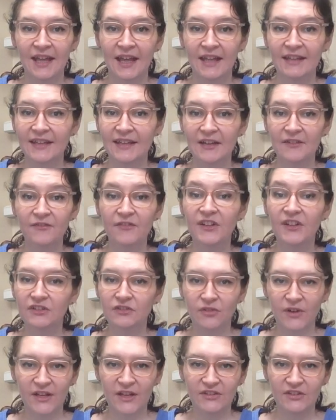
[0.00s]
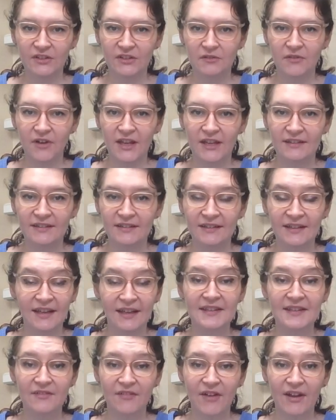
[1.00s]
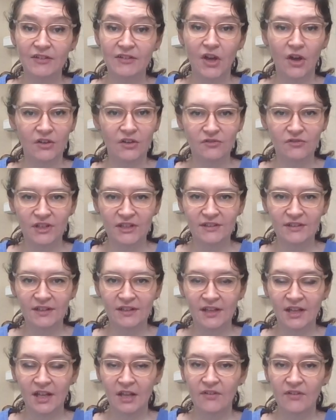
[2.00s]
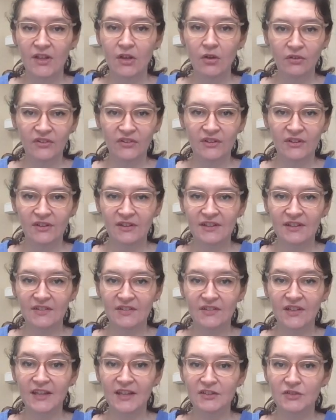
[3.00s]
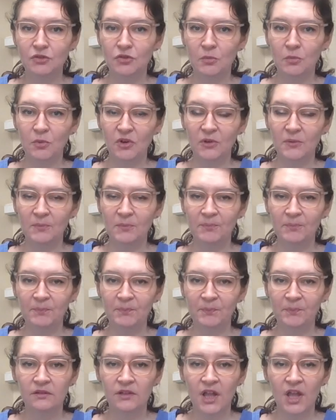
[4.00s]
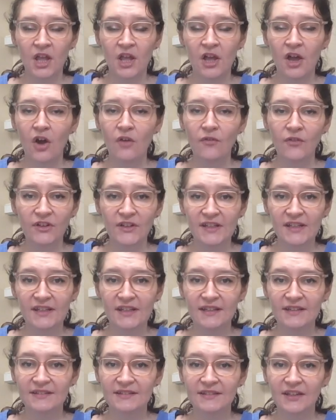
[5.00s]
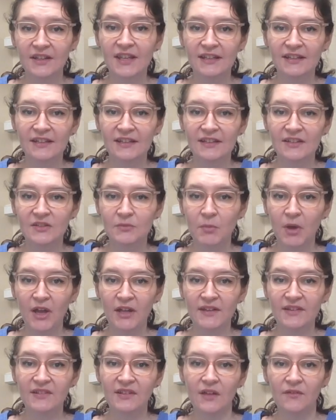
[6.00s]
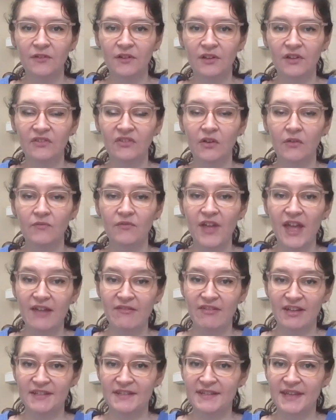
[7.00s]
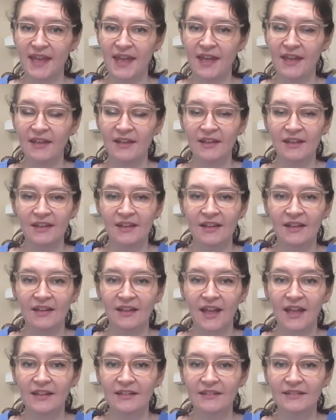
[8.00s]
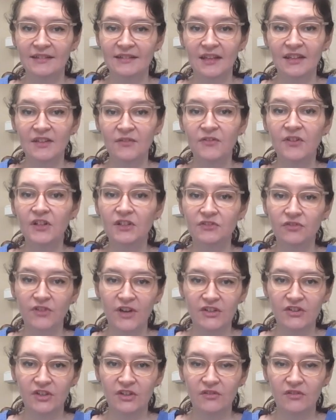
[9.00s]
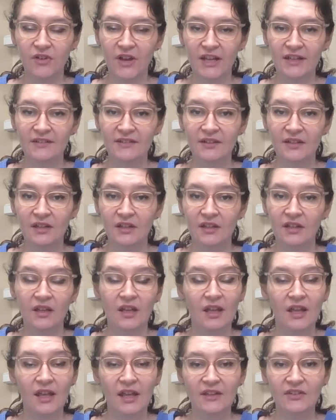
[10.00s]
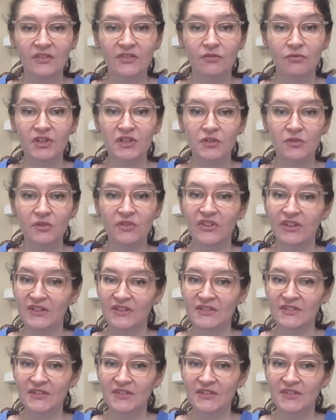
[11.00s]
and their filtration rate is around 100. We consider this as normal. Over the years, the kidneys might suffer some wear and tear, and the filtration rate is reducing